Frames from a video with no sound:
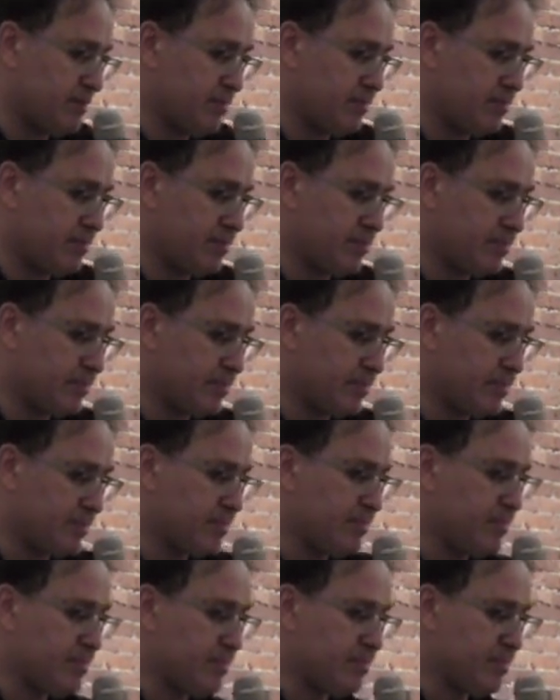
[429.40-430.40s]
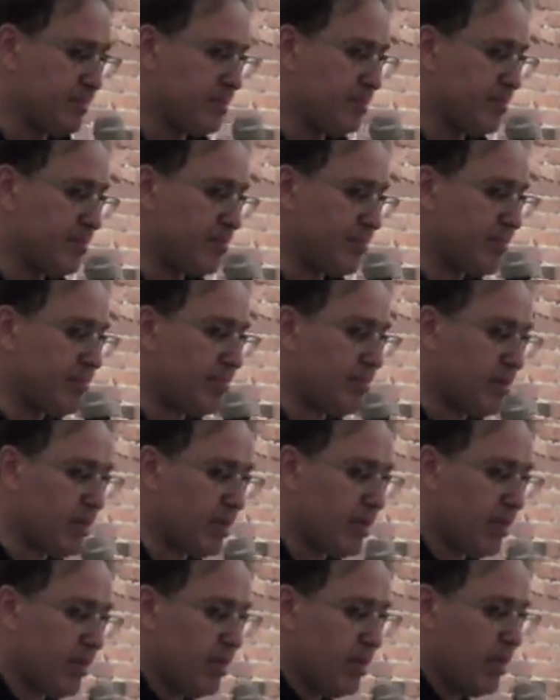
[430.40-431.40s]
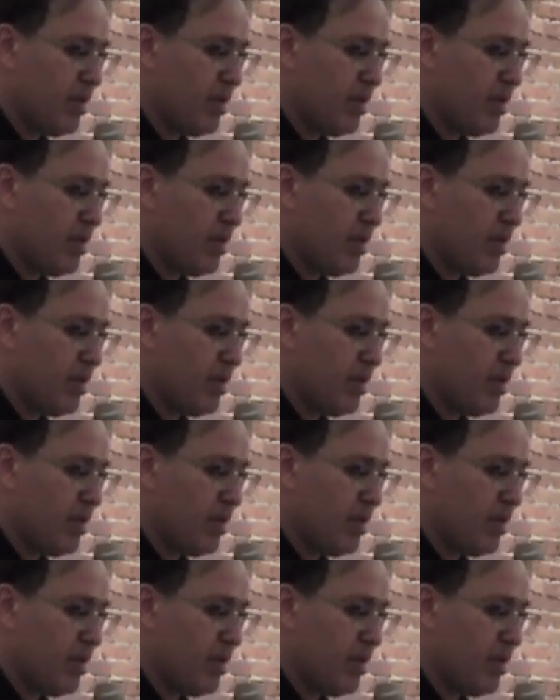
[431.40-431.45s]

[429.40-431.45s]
(no one is talking)